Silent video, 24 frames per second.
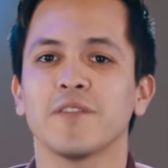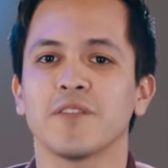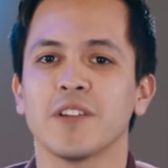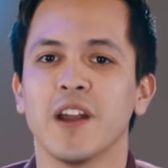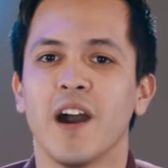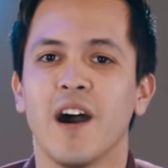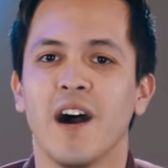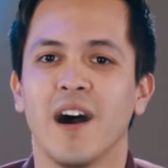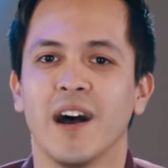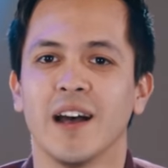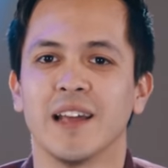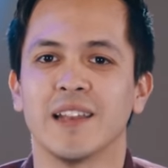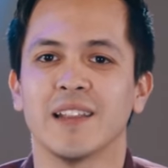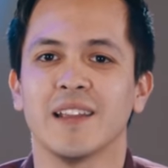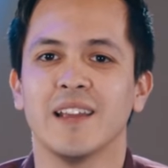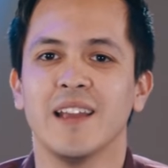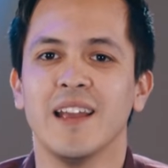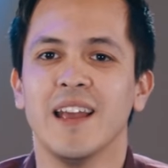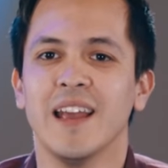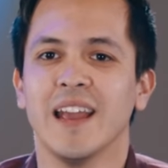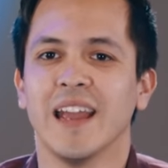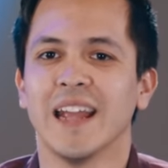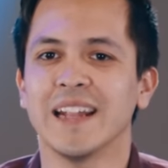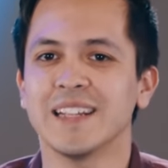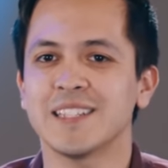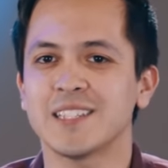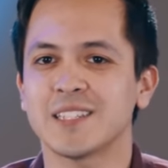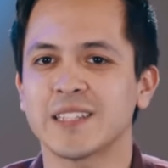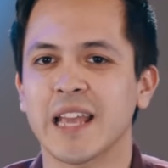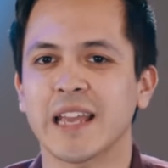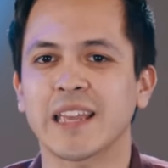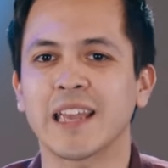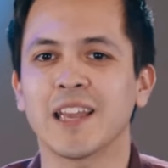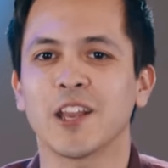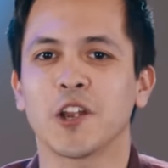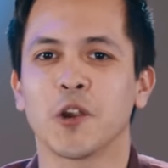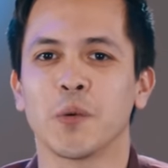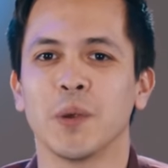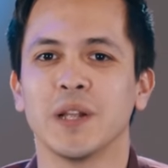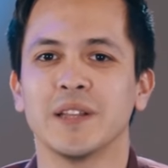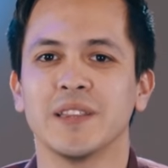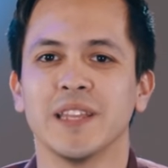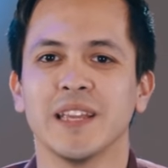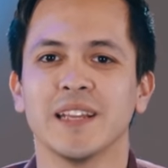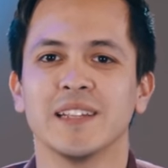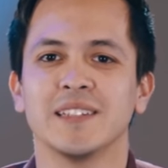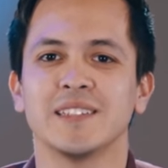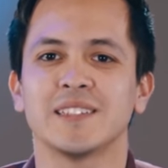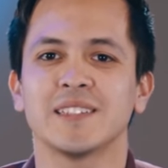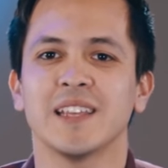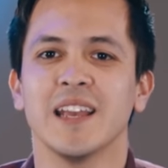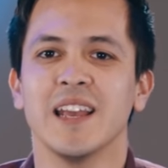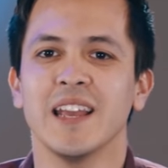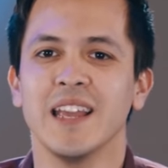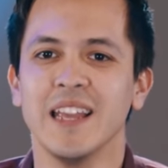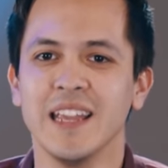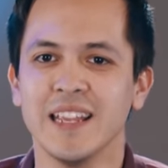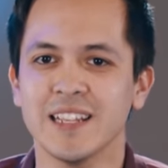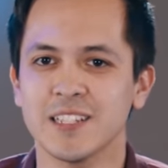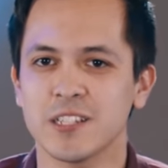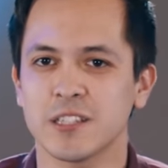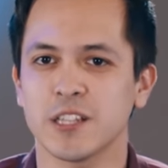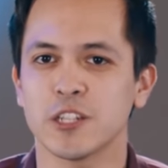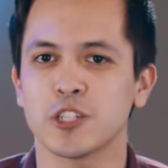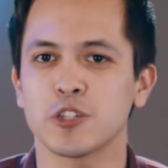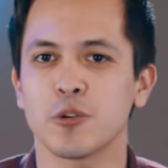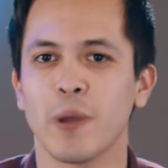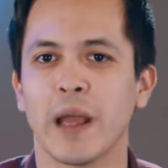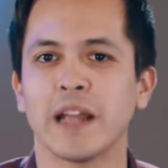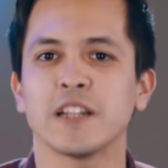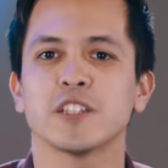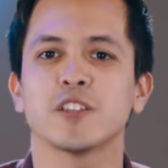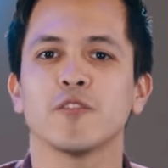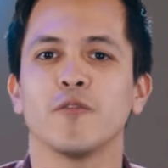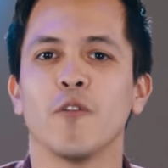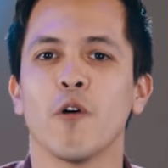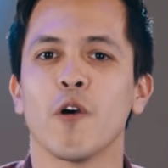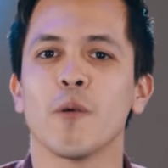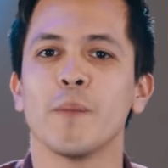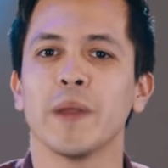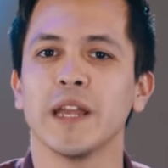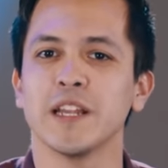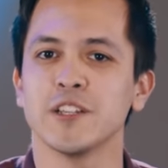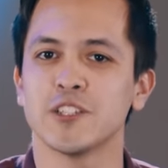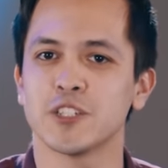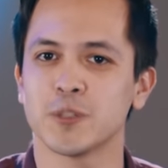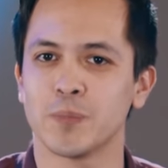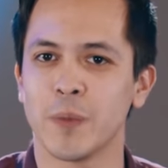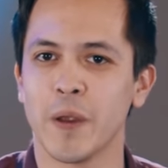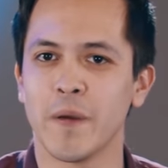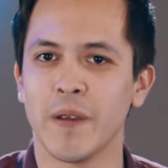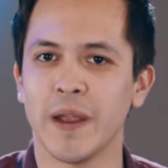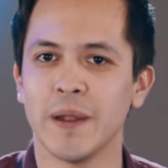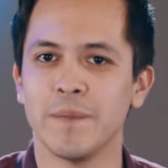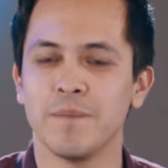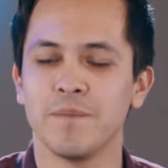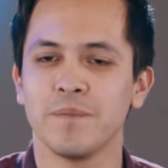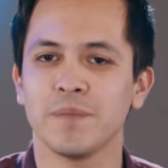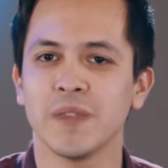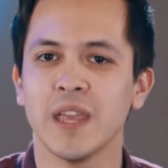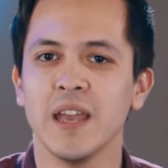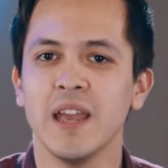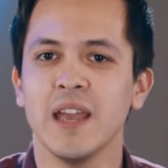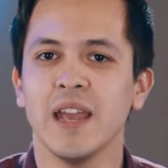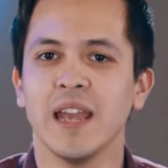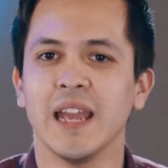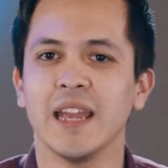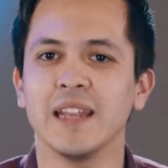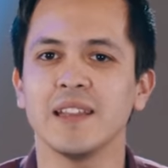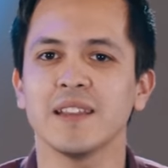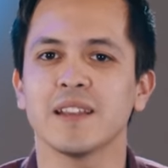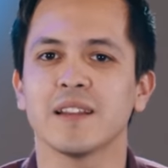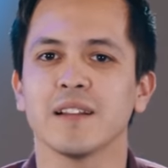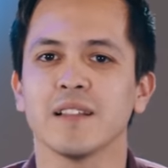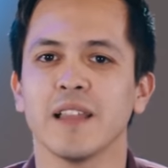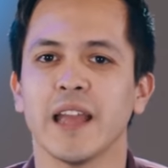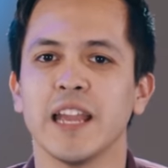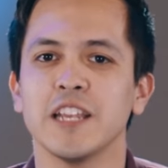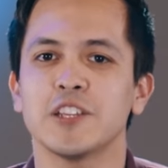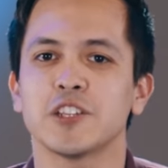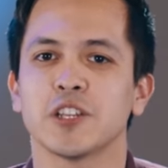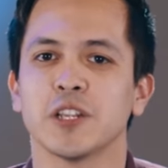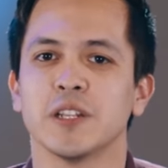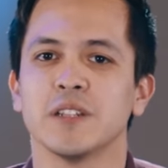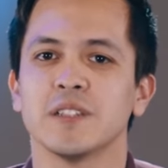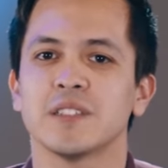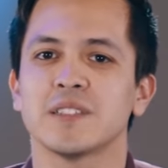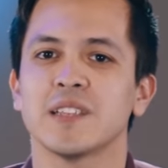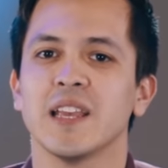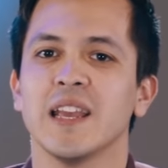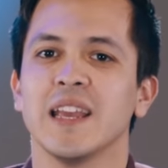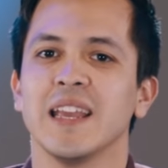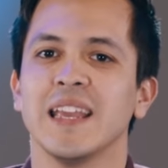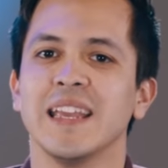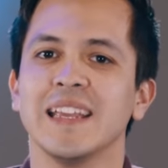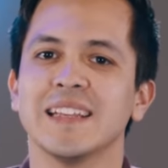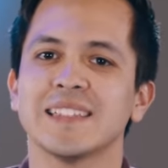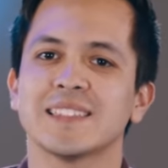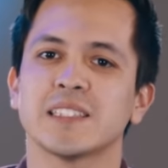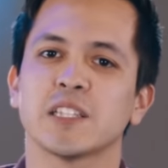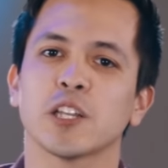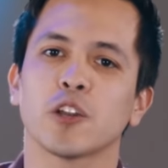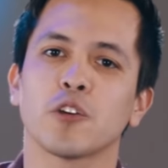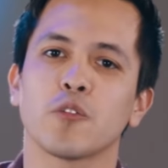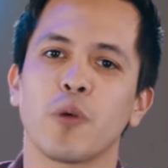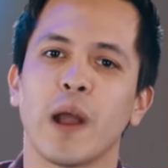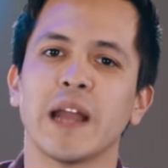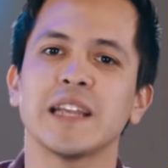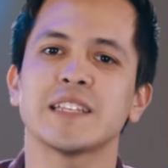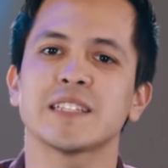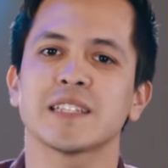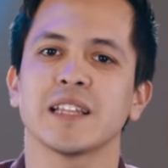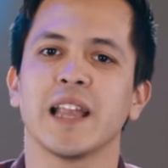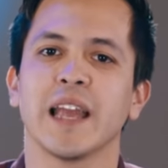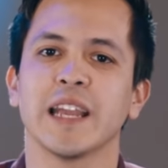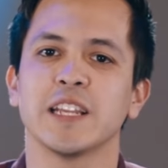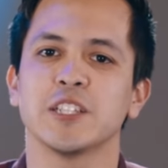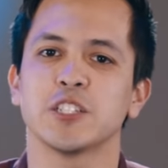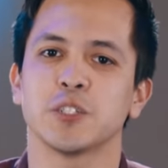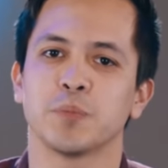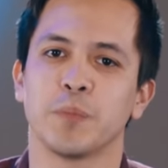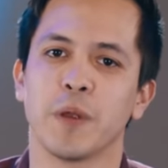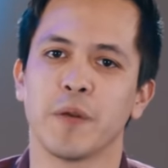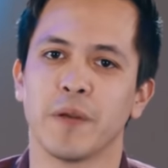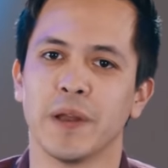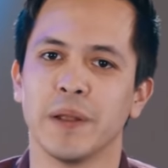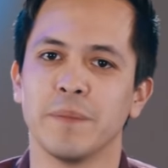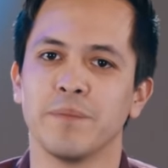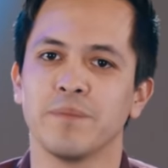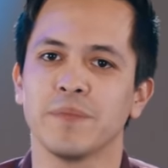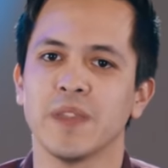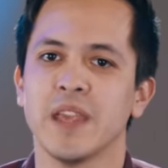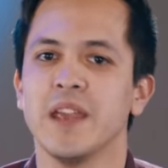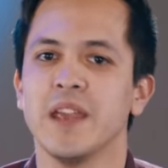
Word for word: of God. In 2 Corinthians, he is the transforming Spirit. In Galatians, he is the Christ-like Spirit.